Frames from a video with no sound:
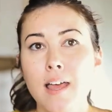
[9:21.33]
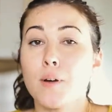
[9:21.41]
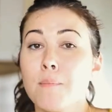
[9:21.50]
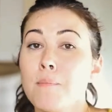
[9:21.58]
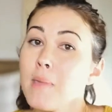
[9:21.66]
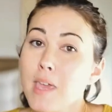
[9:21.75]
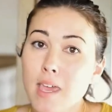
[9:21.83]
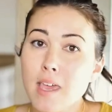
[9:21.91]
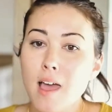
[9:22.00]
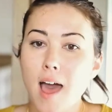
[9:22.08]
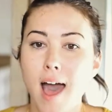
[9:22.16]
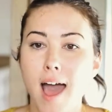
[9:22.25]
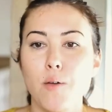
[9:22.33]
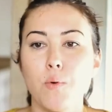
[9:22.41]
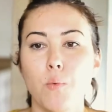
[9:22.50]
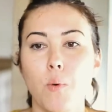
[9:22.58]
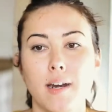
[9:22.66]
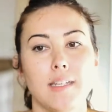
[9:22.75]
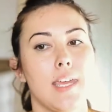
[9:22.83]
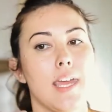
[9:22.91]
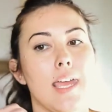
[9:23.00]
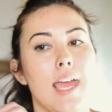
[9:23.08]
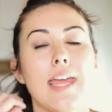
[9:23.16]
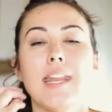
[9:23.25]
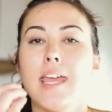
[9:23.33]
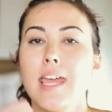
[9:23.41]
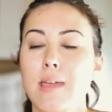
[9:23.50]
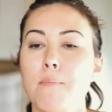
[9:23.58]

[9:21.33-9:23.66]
For me, I would want to take an